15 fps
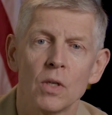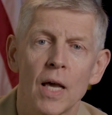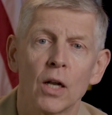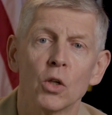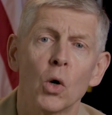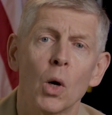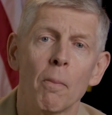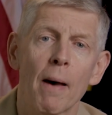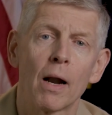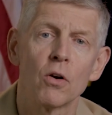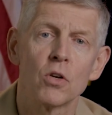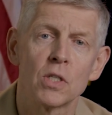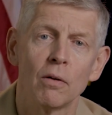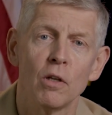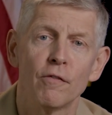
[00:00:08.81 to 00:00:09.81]
and to learn about our
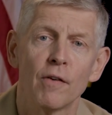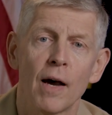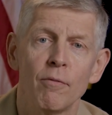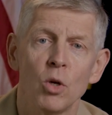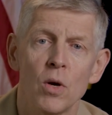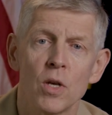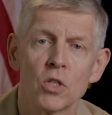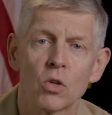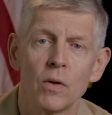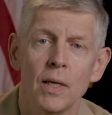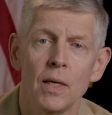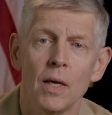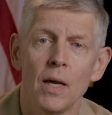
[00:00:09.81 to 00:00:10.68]
75-year history.